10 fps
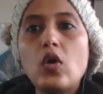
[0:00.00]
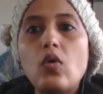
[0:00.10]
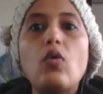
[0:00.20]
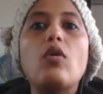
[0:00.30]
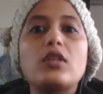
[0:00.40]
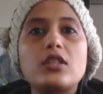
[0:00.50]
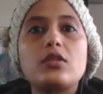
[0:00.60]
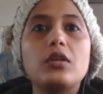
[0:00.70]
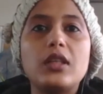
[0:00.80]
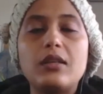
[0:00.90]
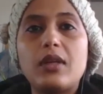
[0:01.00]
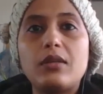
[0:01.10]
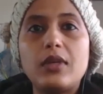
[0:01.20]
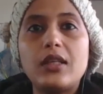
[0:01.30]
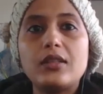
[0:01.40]
or slowly when
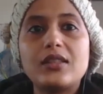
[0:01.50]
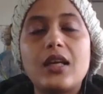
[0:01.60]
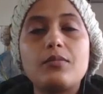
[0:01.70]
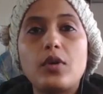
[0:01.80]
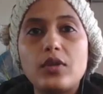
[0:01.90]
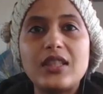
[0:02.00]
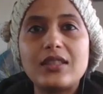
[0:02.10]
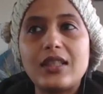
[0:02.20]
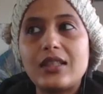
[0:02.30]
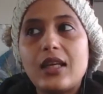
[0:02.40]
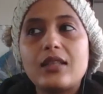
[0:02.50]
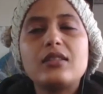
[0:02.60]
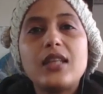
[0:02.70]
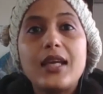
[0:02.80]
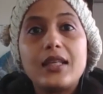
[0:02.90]
we start processing that,
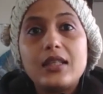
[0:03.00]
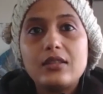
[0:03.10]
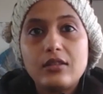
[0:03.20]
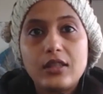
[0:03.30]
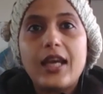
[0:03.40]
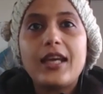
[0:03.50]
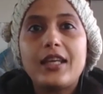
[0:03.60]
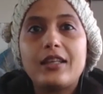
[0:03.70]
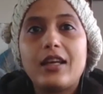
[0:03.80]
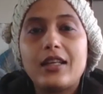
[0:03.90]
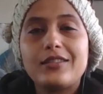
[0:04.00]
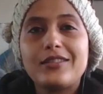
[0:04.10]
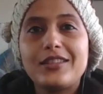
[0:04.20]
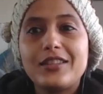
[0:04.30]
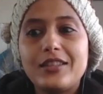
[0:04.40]
yeah, it is okay, like
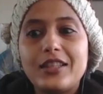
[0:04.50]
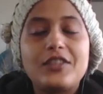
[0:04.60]
it's